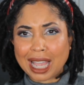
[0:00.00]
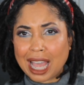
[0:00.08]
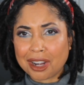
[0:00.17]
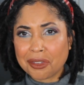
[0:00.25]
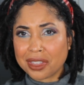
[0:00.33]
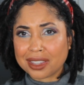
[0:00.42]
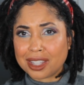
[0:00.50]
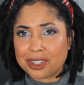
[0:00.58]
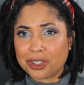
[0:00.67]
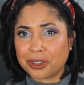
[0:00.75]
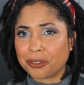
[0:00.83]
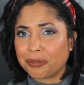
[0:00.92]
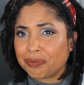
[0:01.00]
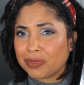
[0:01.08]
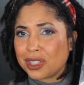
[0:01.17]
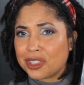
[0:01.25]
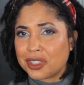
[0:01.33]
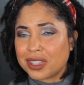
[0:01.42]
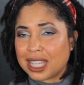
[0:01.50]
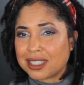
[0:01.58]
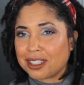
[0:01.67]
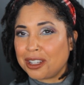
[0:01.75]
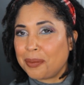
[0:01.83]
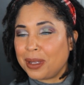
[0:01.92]
I don't think they do. So that's
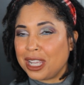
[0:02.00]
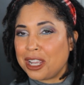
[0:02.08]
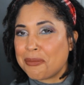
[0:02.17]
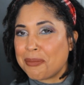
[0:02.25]
gonna be